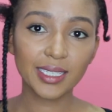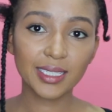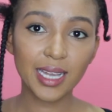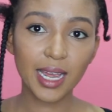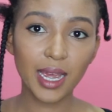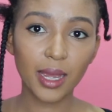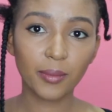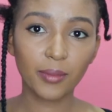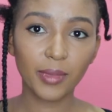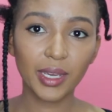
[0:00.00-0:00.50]
a
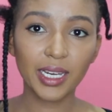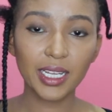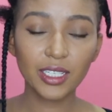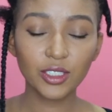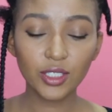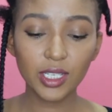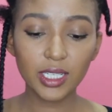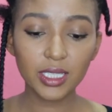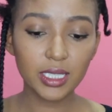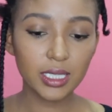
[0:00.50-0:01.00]
time, and as
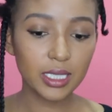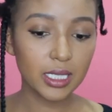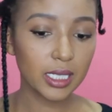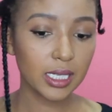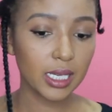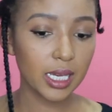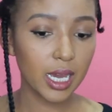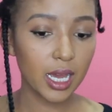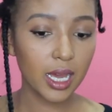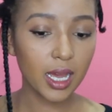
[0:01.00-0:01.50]
you can see
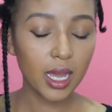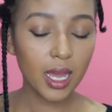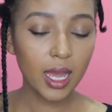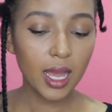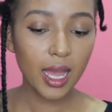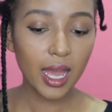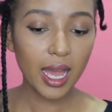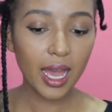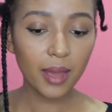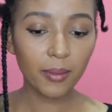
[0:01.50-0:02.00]
here,
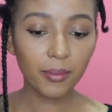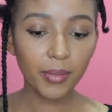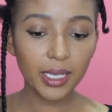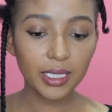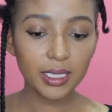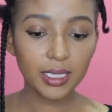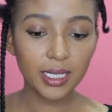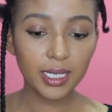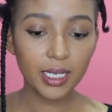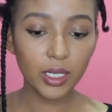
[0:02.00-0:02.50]
I'm
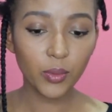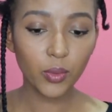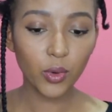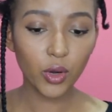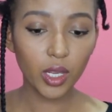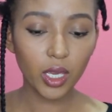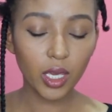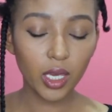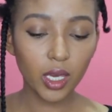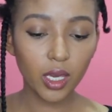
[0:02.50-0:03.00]
basically
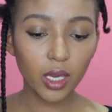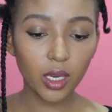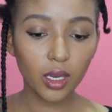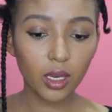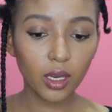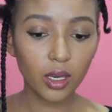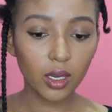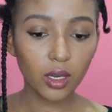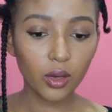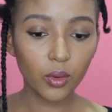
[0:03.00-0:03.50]

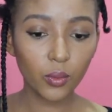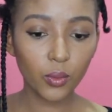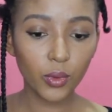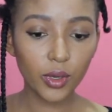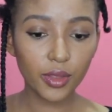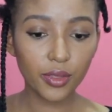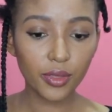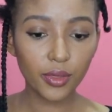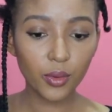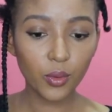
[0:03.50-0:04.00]
working
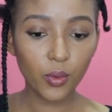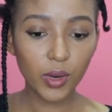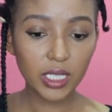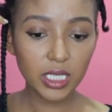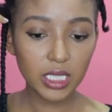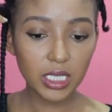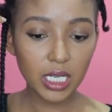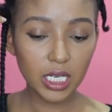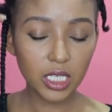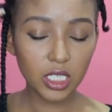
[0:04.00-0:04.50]
with one
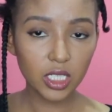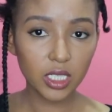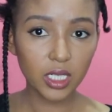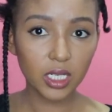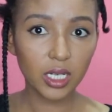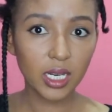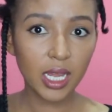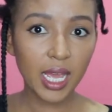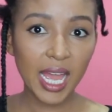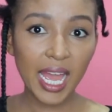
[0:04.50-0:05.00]

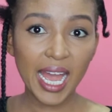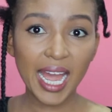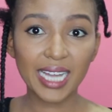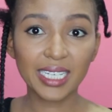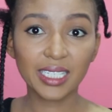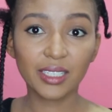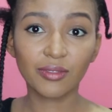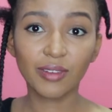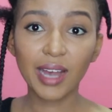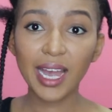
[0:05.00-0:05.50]
section. I
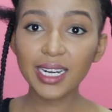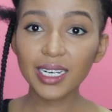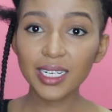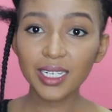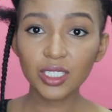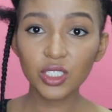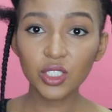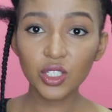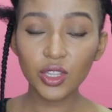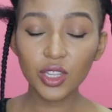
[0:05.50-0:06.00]
divide it
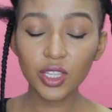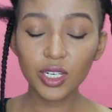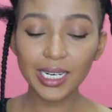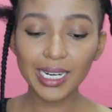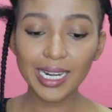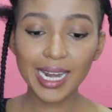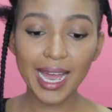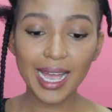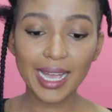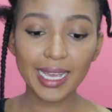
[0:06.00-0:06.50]
into three
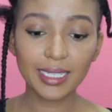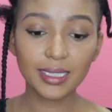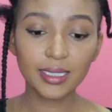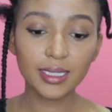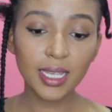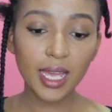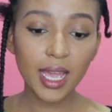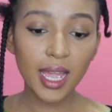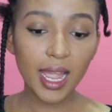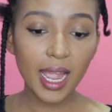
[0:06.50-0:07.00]

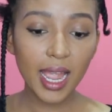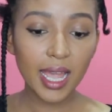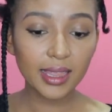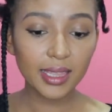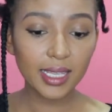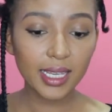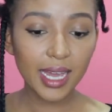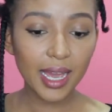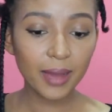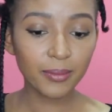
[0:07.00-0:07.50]
lines, and
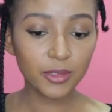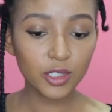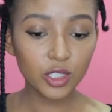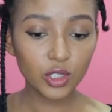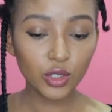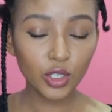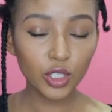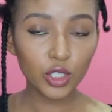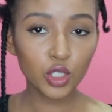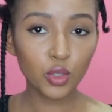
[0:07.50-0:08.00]
then I'm
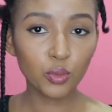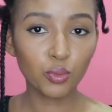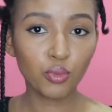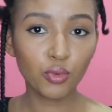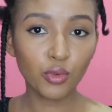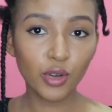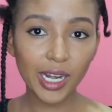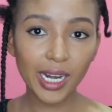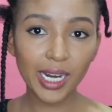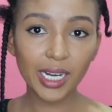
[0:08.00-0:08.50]
just going to
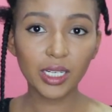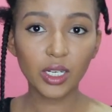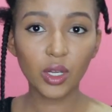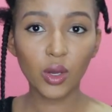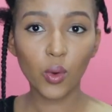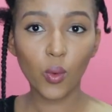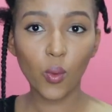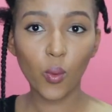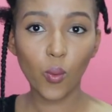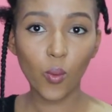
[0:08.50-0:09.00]
braid
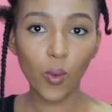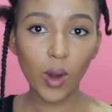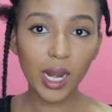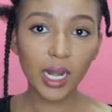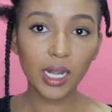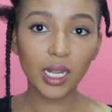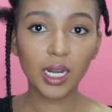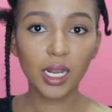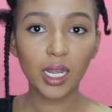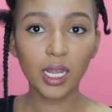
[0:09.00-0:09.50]

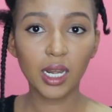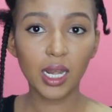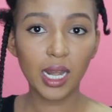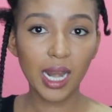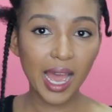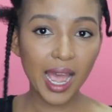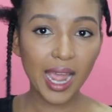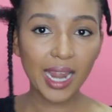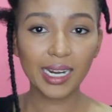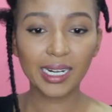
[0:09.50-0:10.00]
one
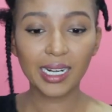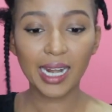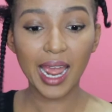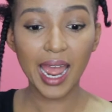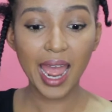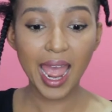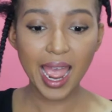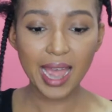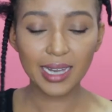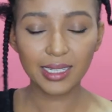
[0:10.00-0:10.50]
line
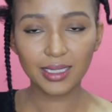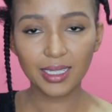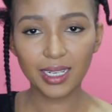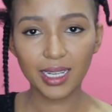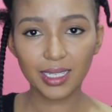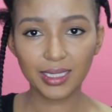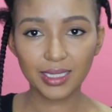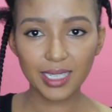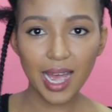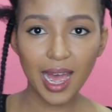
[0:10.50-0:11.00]
at
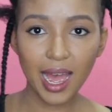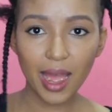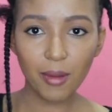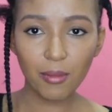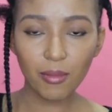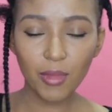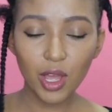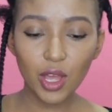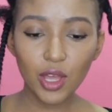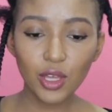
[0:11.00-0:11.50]
a
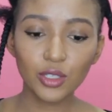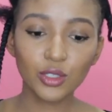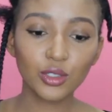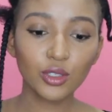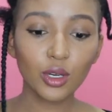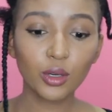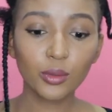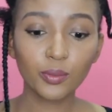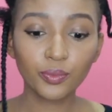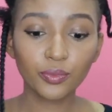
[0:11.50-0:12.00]
time.
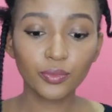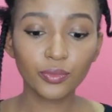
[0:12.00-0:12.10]
So